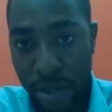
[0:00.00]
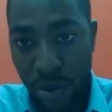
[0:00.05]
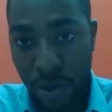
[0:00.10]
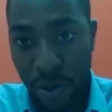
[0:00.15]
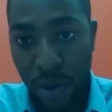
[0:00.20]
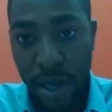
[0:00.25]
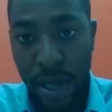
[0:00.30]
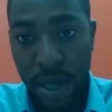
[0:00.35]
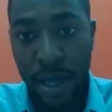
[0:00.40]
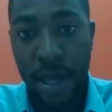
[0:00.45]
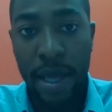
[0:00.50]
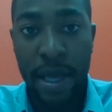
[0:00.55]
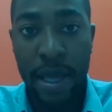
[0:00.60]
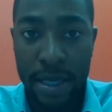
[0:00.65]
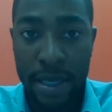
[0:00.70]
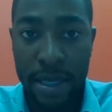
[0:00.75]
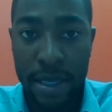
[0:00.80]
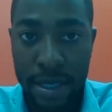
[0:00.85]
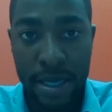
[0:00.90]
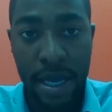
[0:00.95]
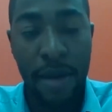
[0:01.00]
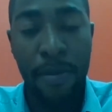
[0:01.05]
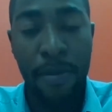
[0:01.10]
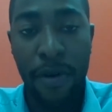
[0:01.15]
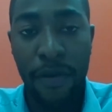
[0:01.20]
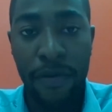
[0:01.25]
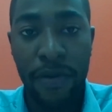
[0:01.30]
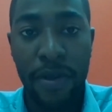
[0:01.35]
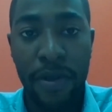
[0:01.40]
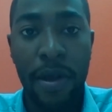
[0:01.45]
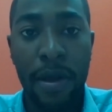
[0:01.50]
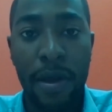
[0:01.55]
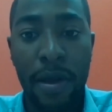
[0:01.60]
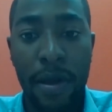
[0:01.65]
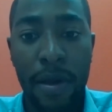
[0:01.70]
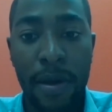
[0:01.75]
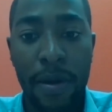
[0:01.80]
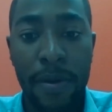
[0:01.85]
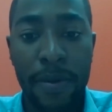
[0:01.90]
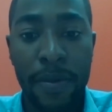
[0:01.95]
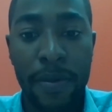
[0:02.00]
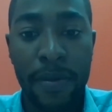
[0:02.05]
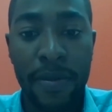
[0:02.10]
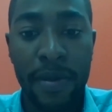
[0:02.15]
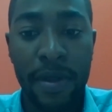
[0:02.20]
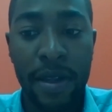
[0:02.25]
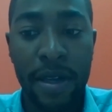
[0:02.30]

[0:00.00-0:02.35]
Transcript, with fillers: destroy some of the